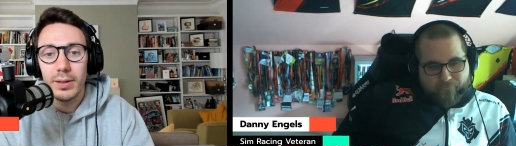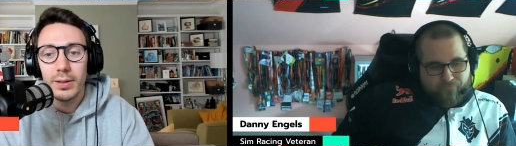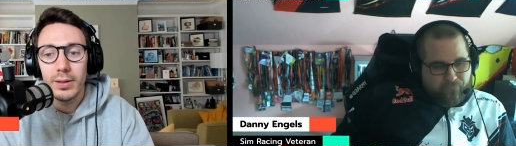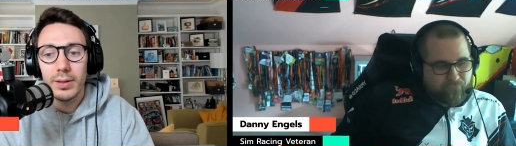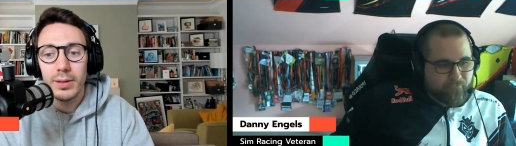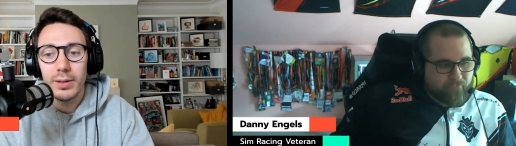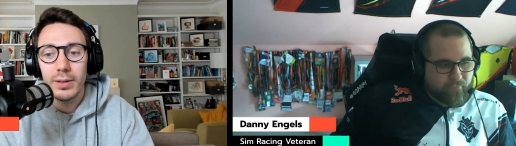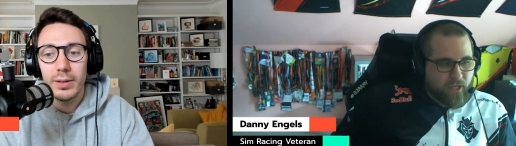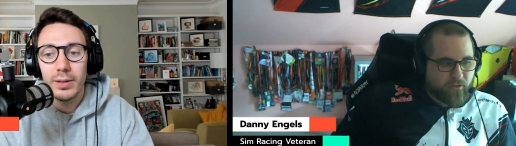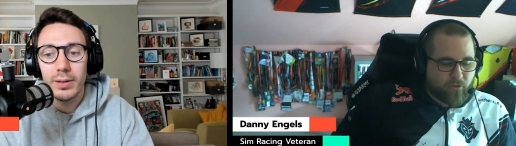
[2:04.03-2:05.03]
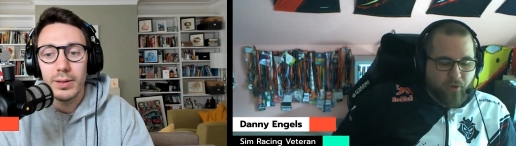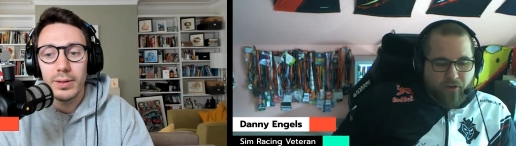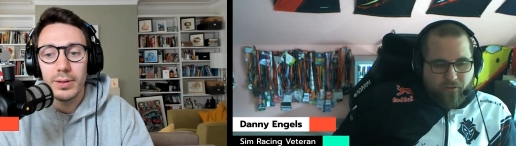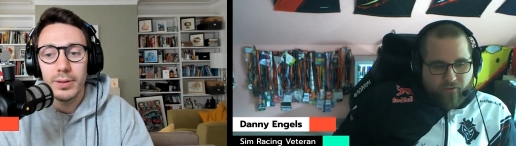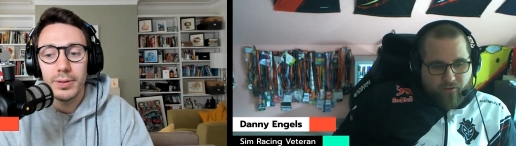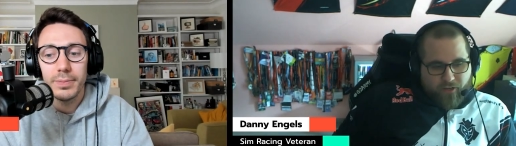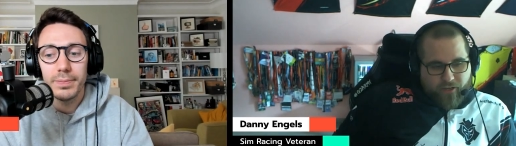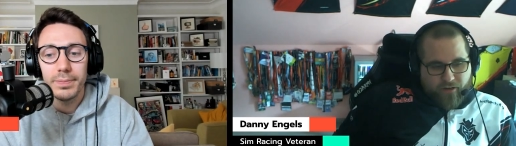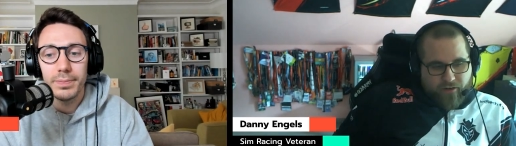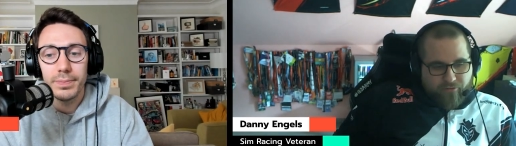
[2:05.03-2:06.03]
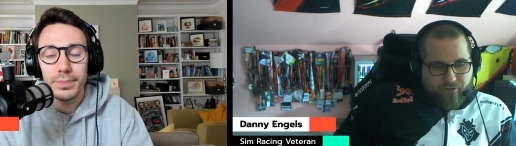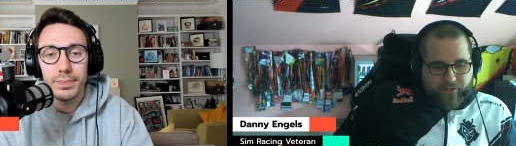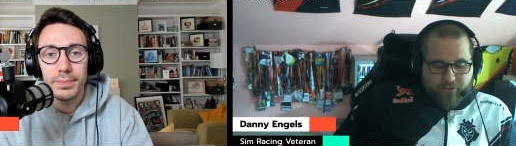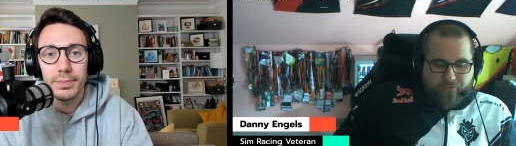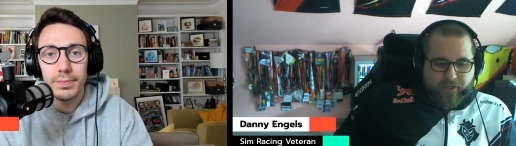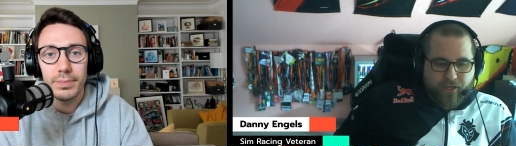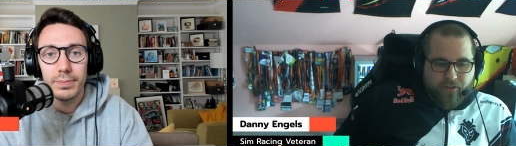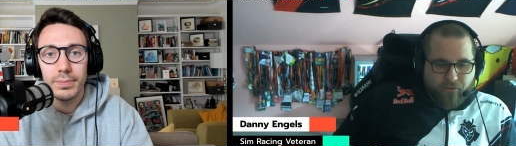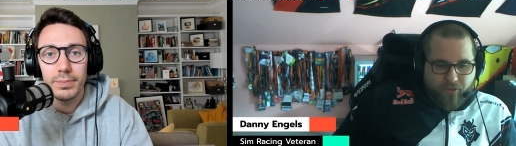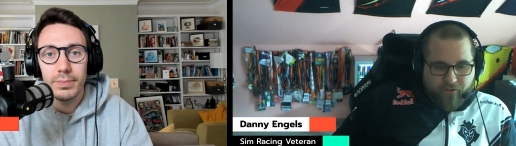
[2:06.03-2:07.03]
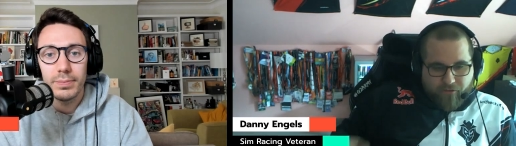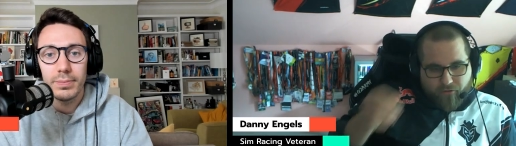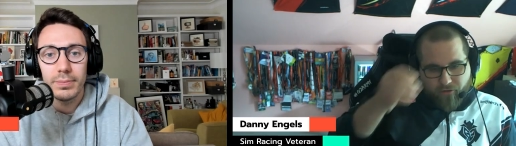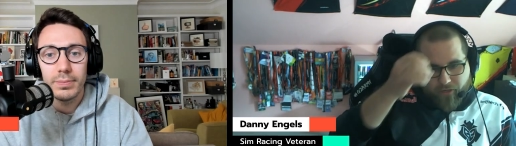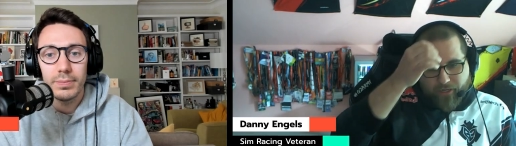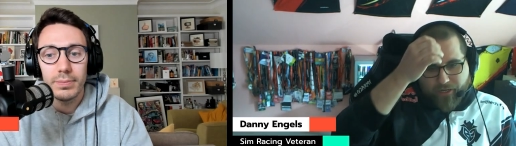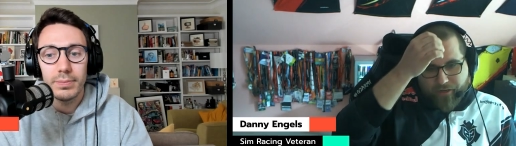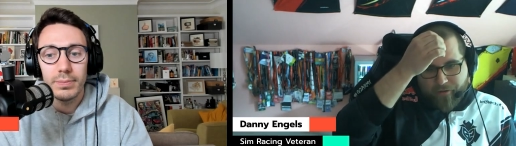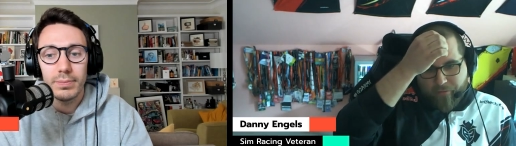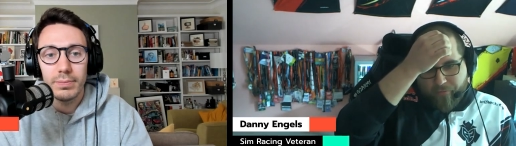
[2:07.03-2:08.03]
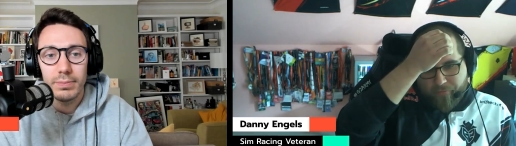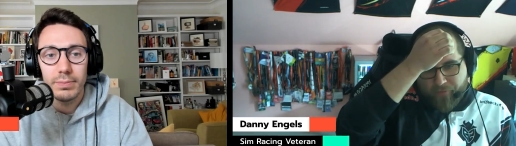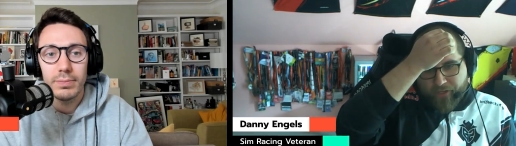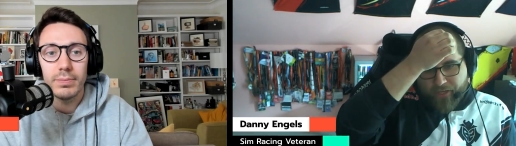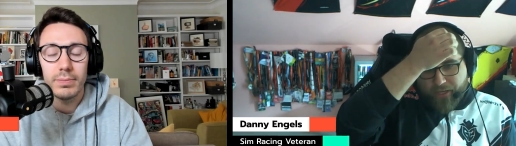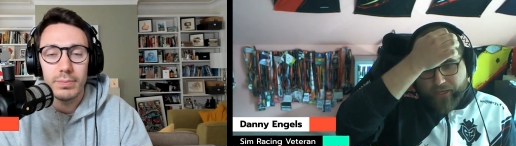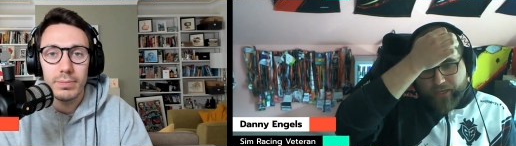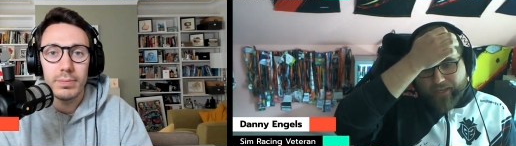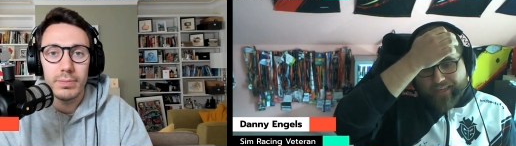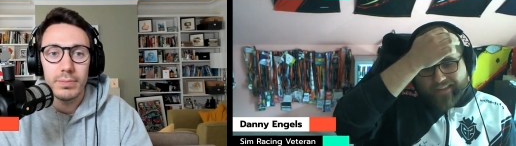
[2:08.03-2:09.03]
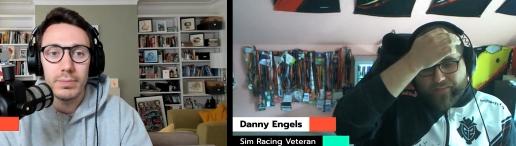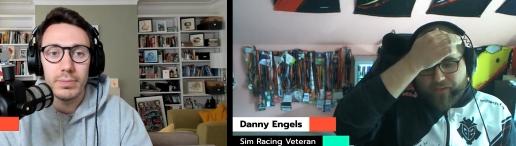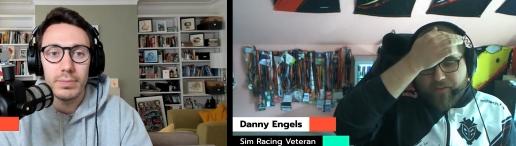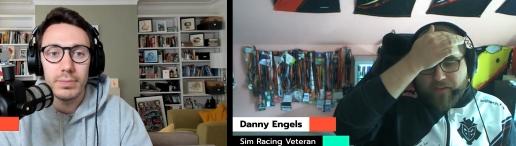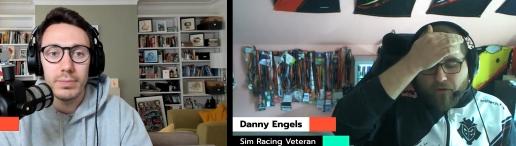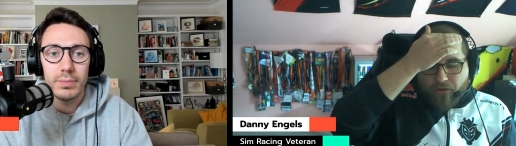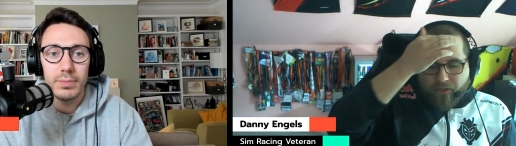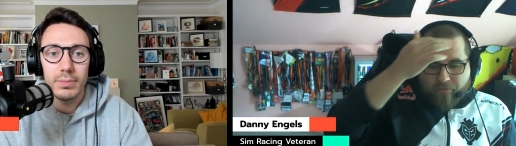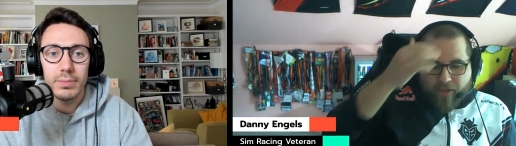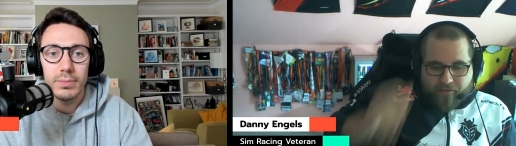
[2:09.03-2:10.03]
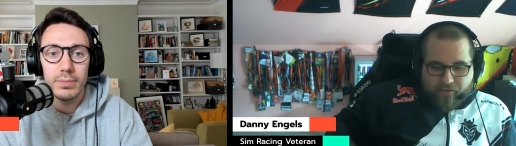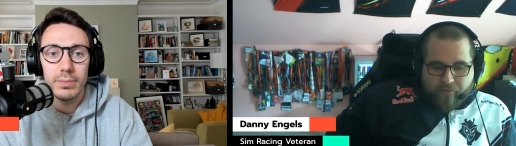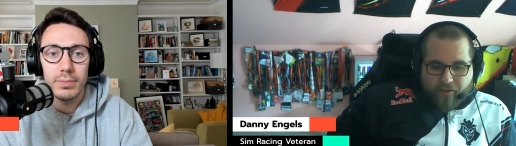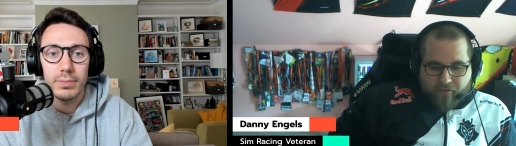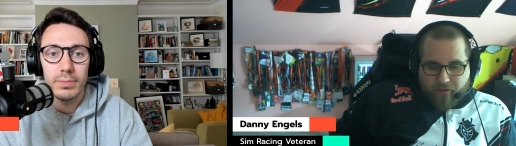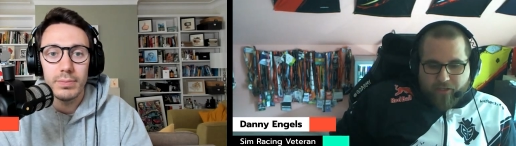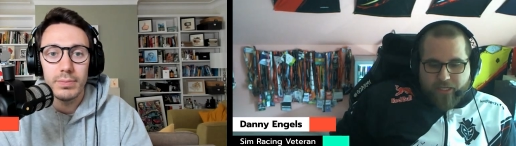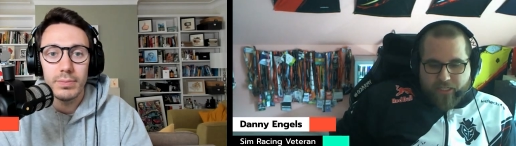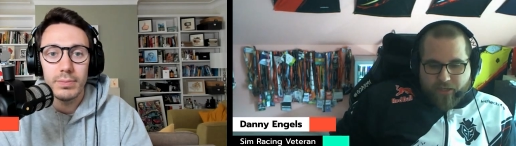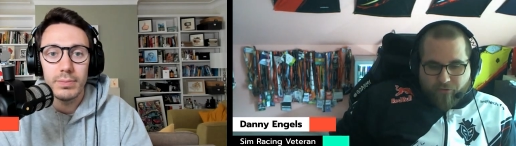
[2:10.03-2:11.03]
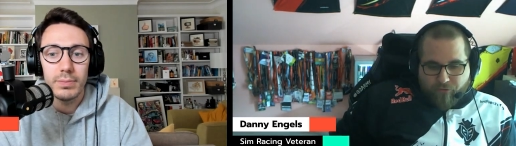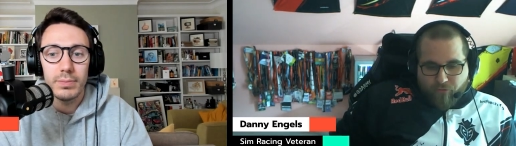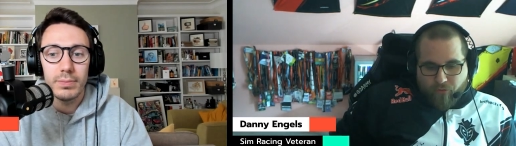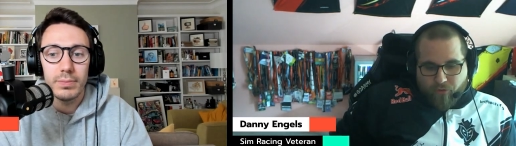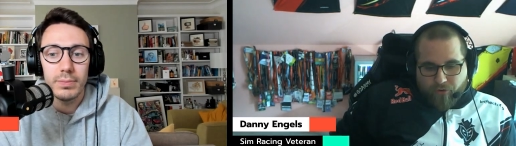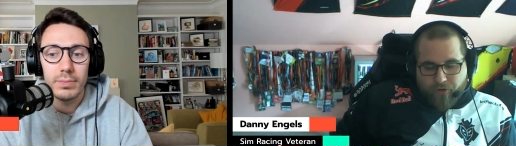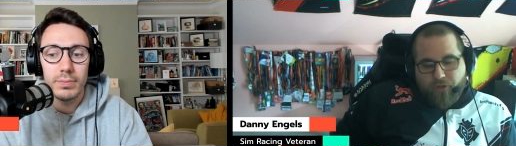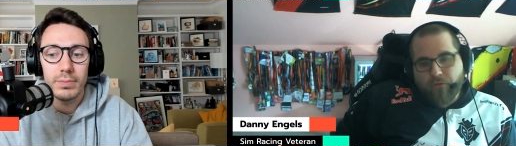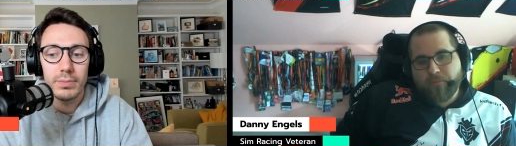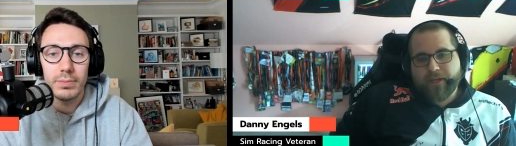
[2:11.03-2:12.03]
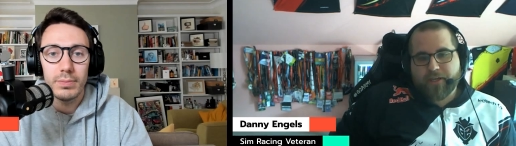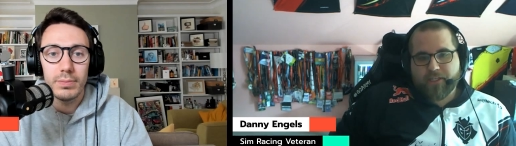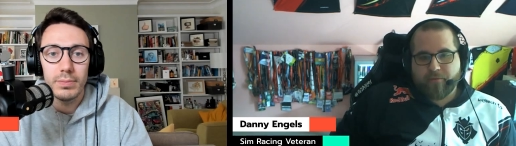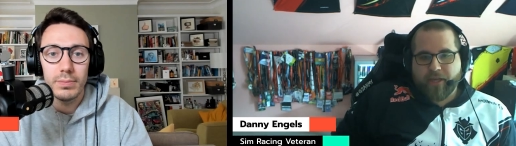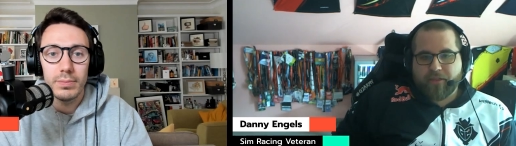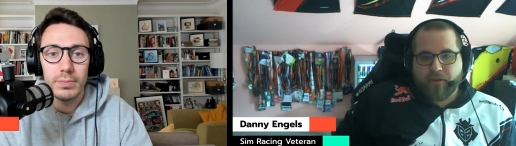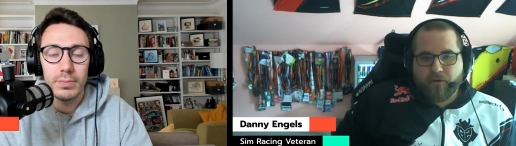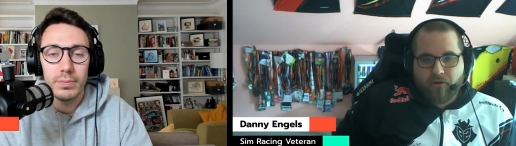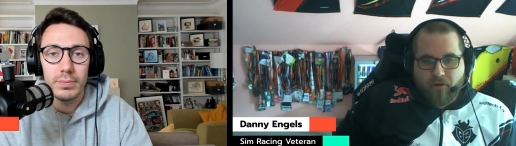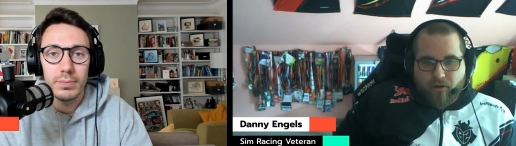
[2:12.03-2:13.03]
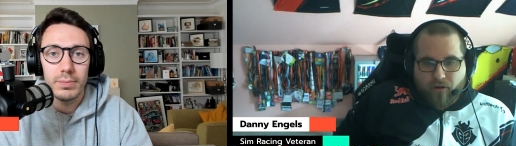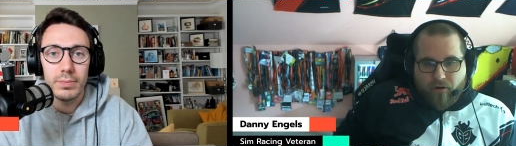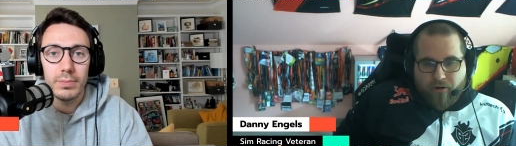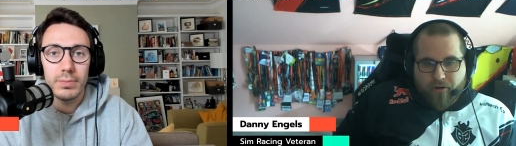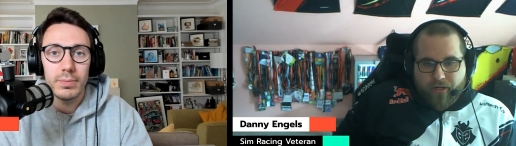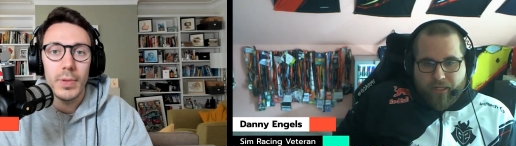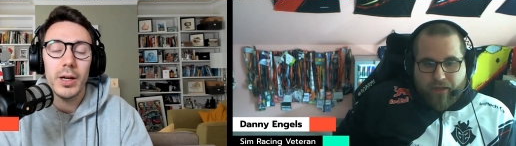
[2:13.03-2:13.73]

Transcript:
Speaker 1: Mm, to be honest, and frankly speaking, I don't think so. Um, these are all gimmicks that makes it easier for new players coming in, though, or